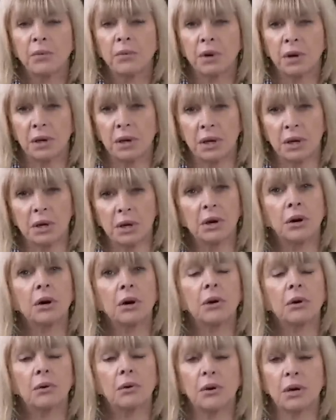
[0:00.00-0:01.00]
while you're
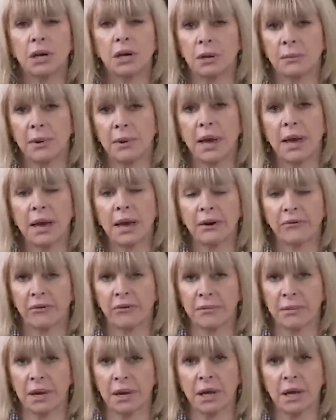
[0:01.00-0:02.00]
holding back
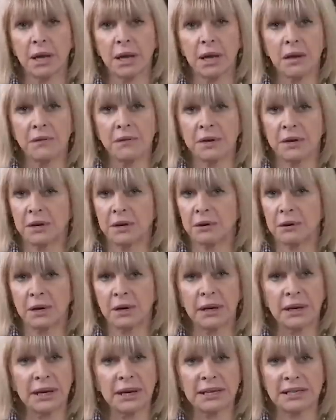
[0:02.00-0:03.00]
from love and
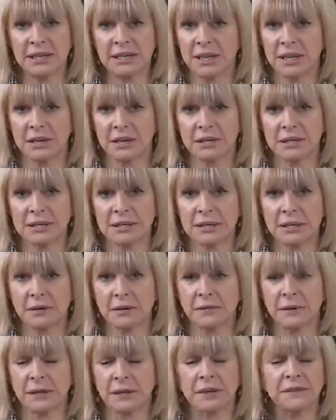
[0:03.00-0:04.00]
not letting
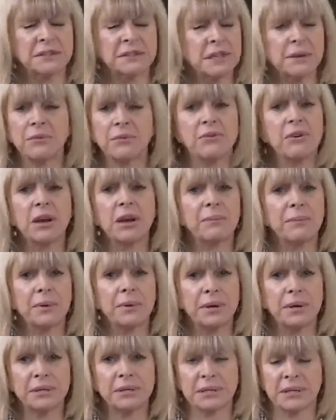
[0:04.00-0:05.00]
yourself unlove, some great
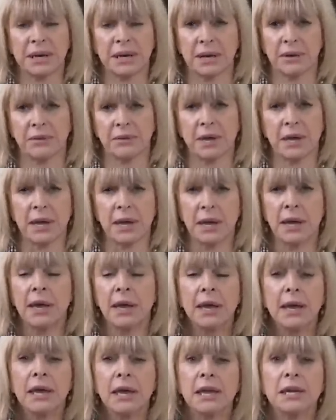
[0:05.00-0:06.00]
person out there
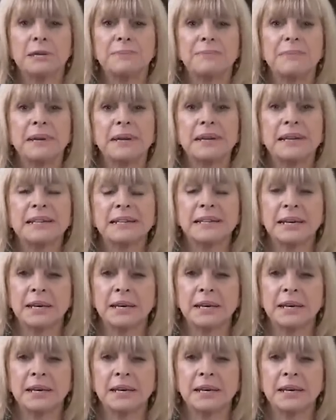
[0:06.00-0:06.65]
is being